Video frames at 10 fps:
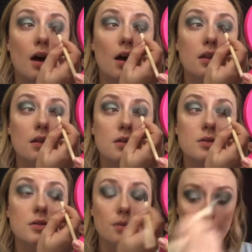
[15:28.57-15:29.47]
I thought
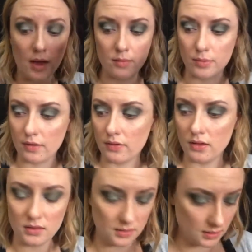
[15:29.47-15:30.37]
this was a matte, but I feel
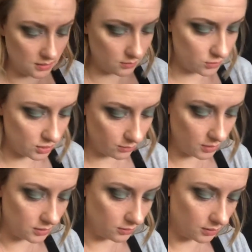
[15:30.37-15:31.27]
like this has some
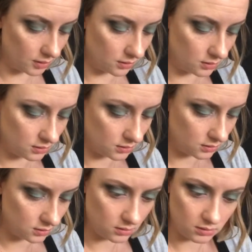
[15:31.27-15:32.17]
shimmer to it.
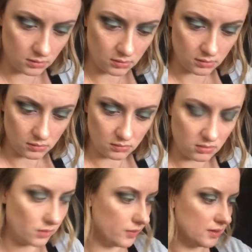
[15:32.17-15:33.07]

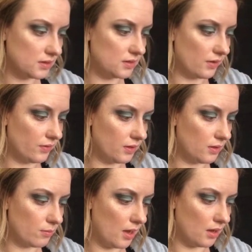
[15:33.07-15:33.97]
No, this is definitely
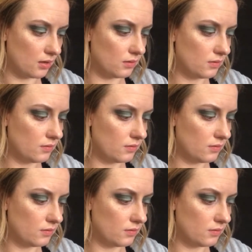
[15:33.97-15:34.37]
a matte.